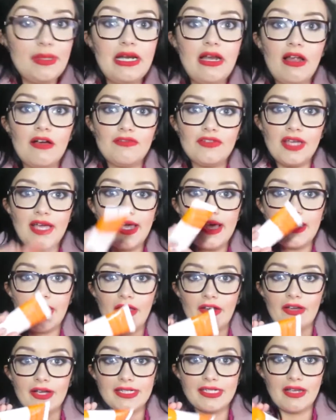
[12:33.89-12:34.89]
been loving,
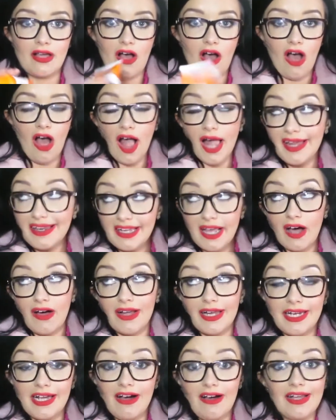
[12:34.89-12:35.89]
and I'd highly
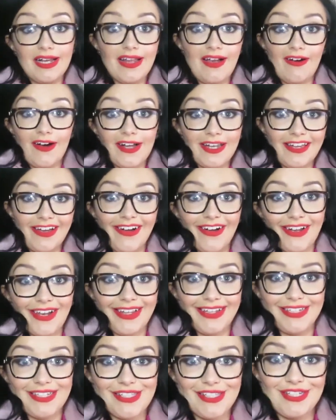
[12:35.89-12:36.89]

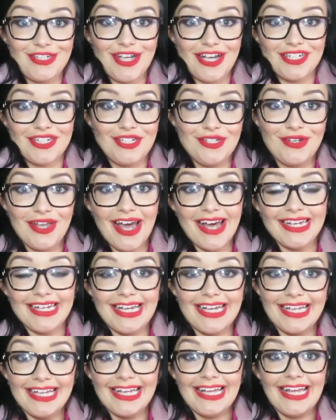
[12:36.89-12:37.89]
suggest you get
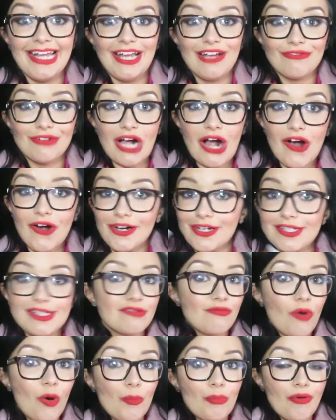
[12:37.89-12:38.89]
it,
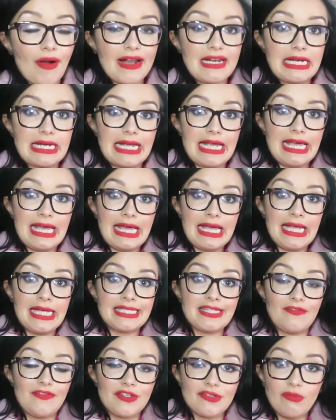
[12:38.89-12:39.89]
regardless of what brand it
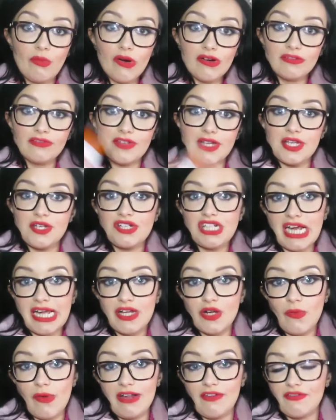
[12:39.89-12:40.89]
is. If there's one thing you
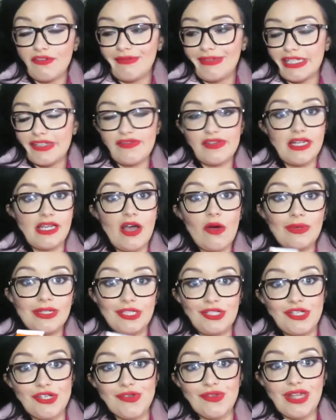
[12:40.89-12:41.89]
take away from this video,
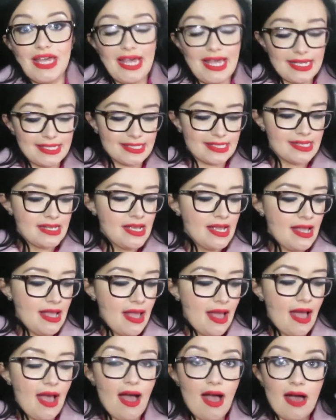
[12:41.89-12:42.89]
it's do this.
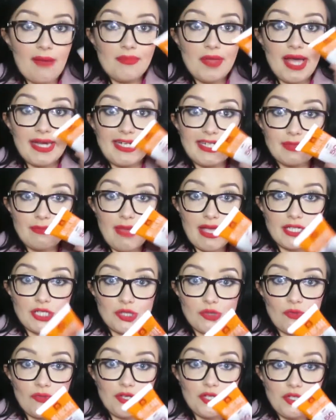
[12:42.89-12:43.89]
And it's make
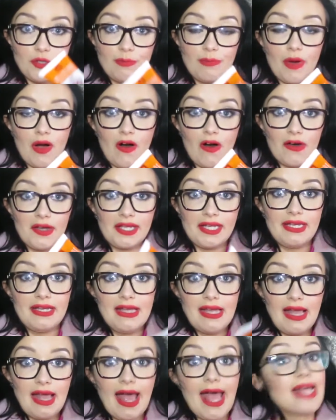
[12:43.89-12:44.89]
sure that you buy
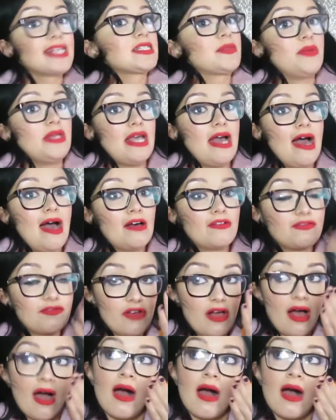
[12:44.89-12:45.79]
SPF.